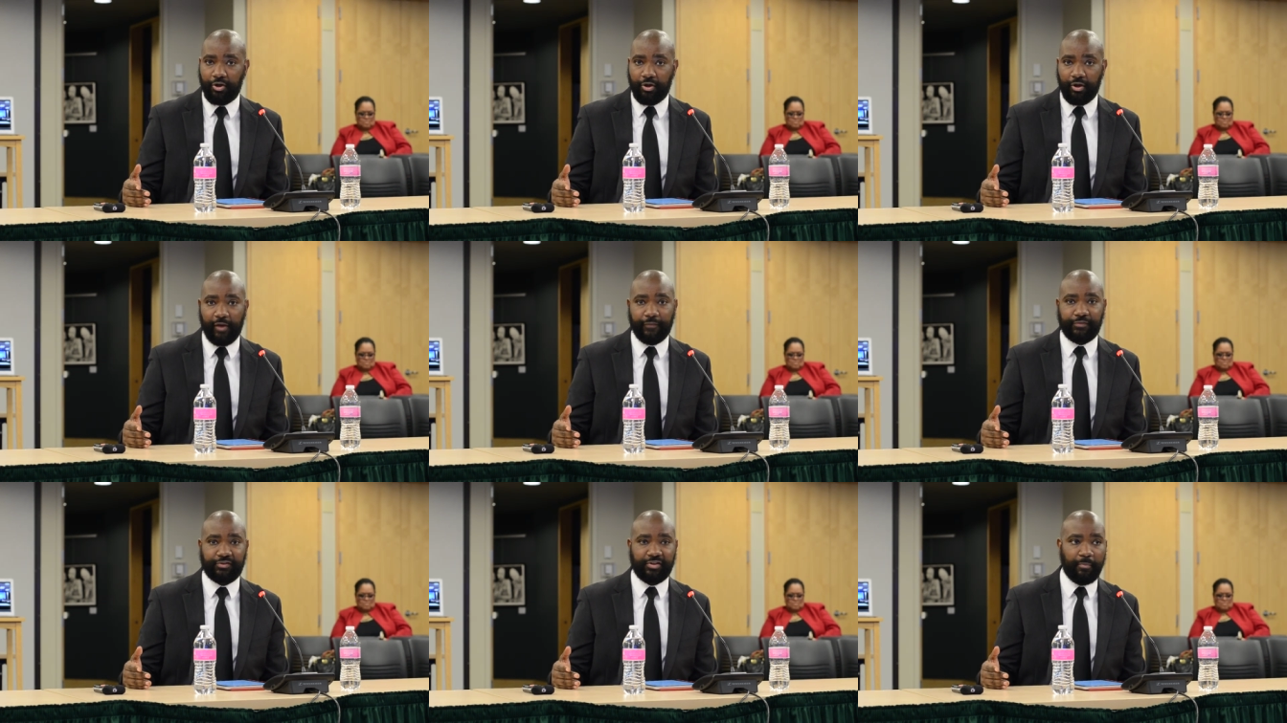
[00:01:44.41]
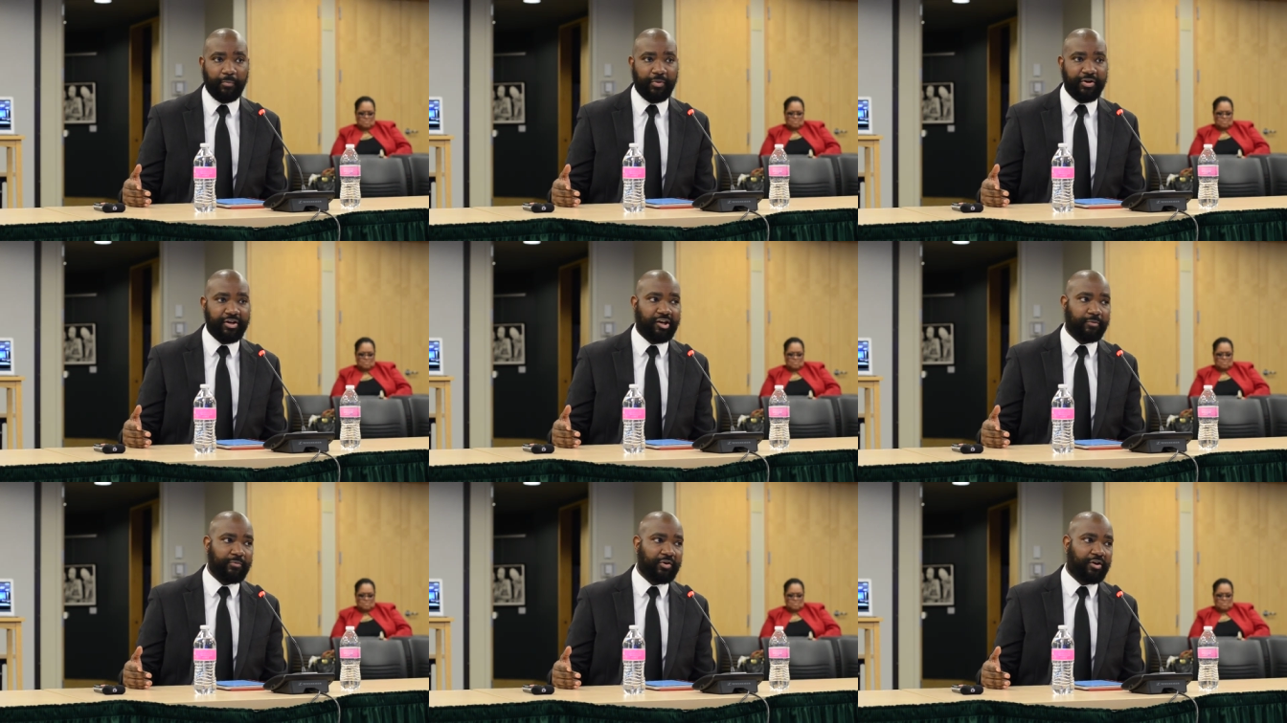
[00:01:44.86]
If
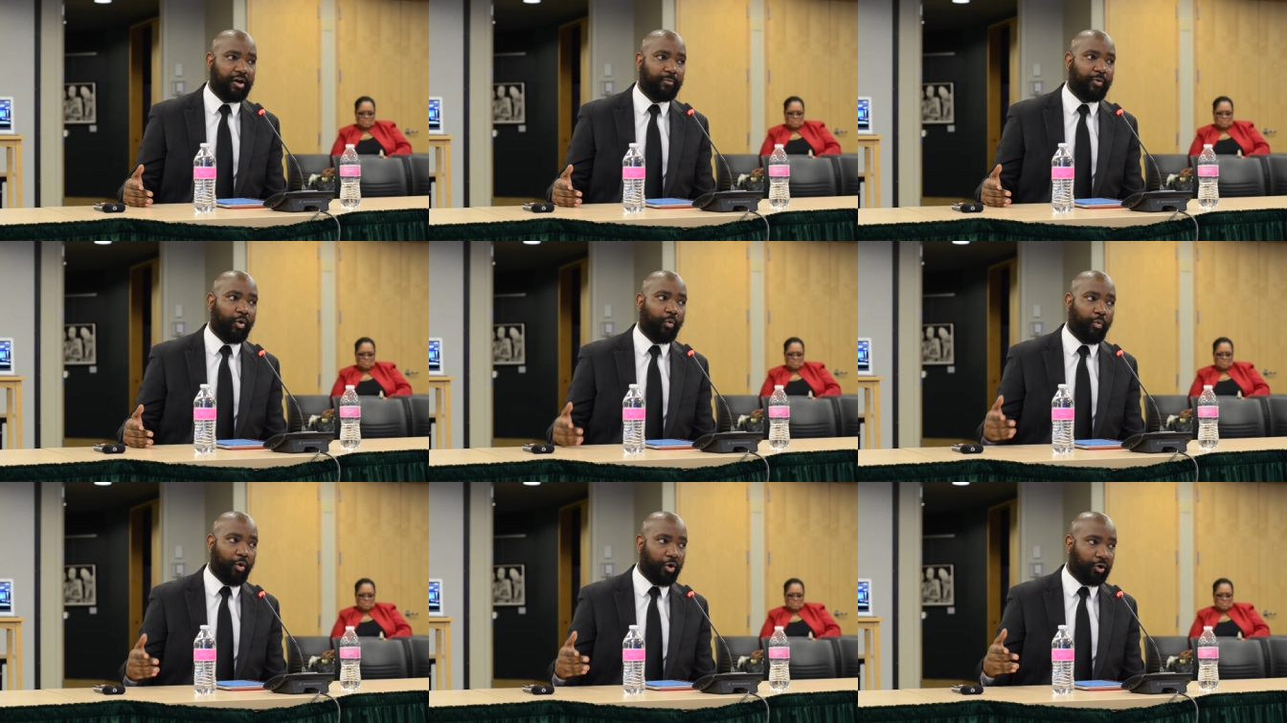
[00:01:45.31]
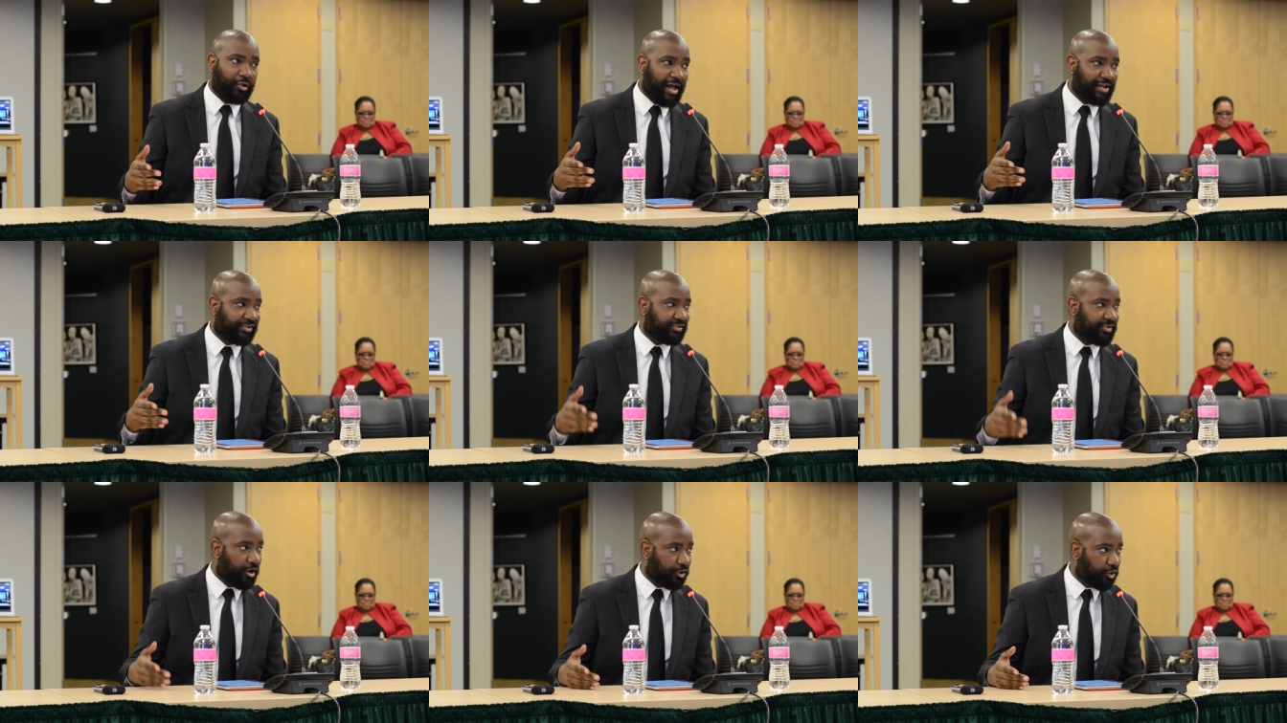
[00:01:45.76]
somebody can become a
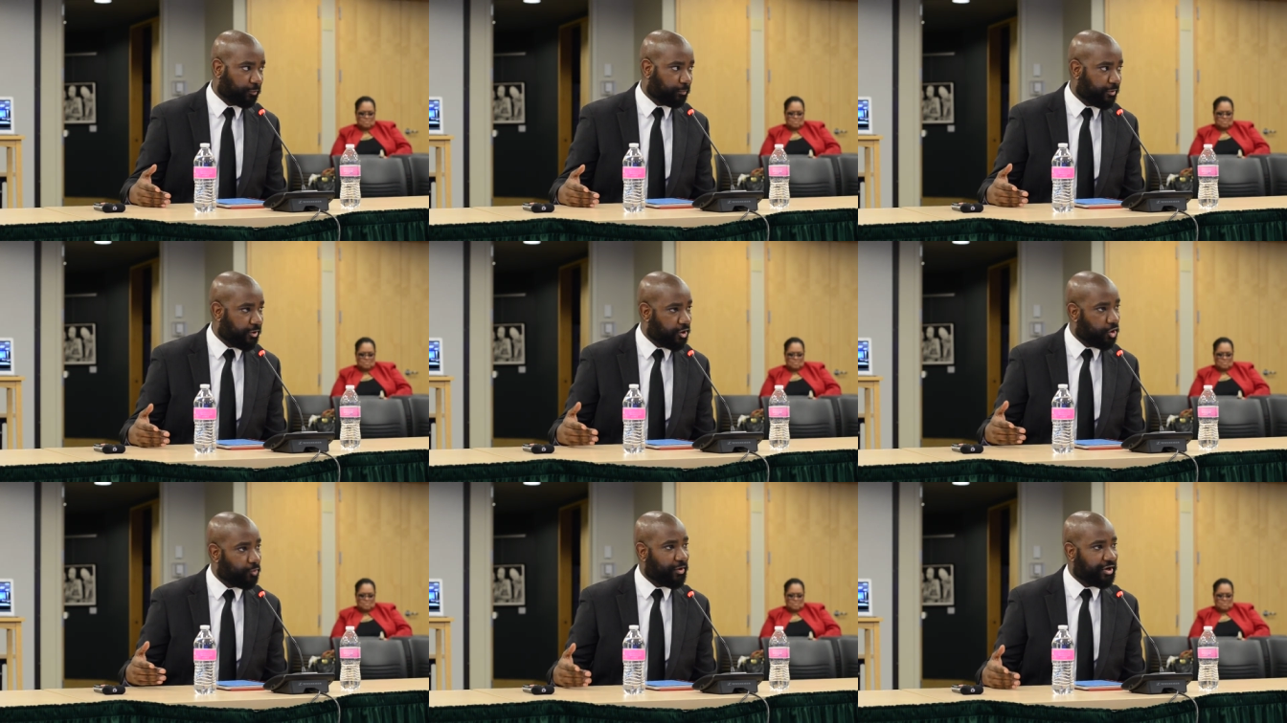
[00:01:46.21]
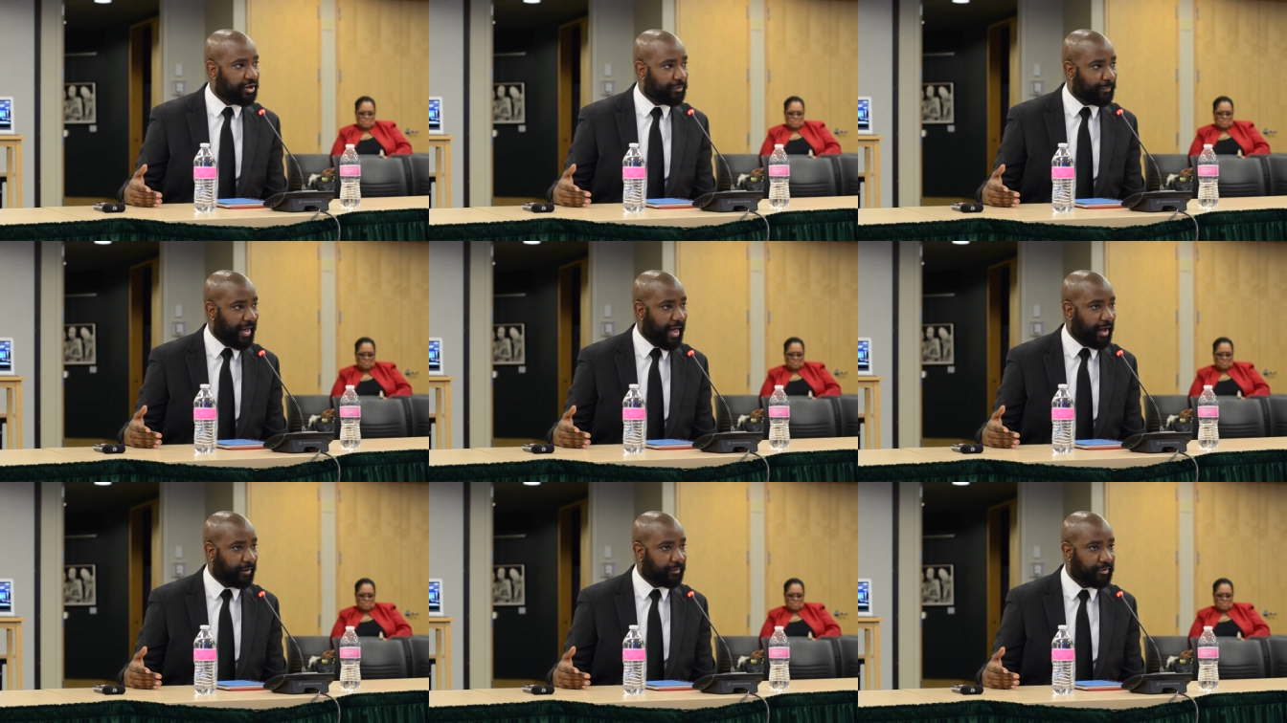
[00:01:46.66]
world-class soccer player or running
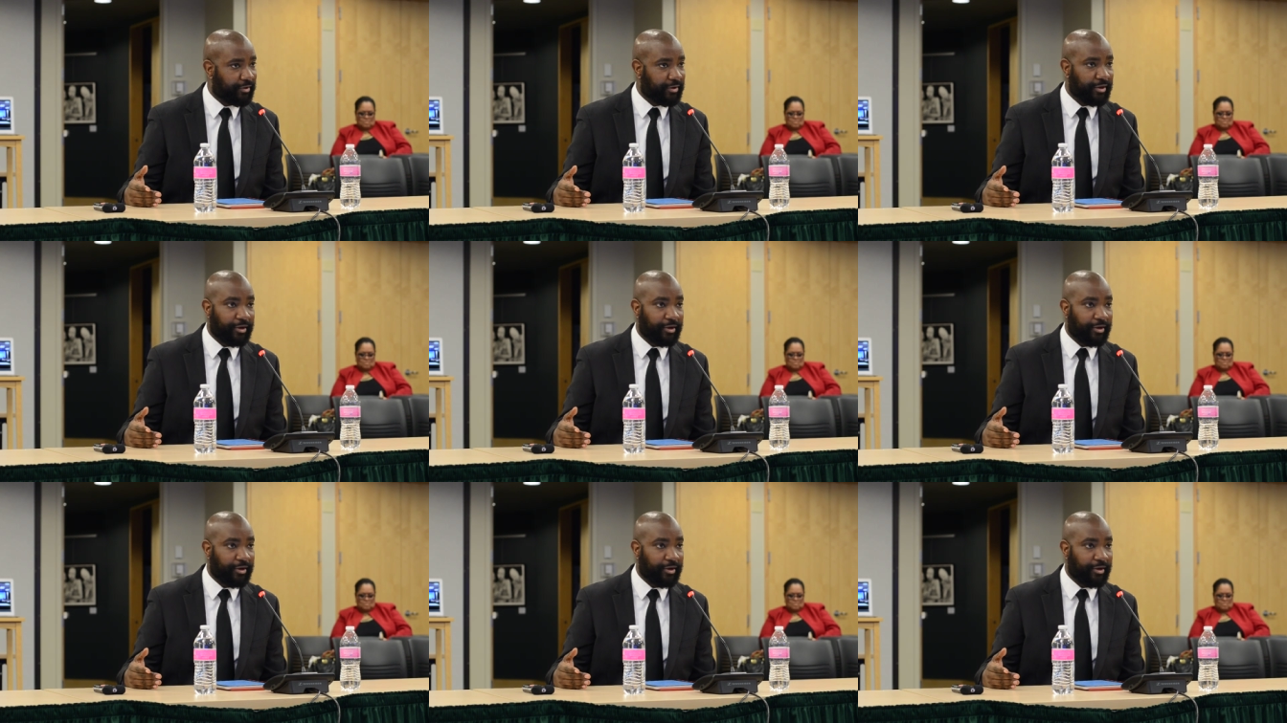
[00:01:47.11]
back,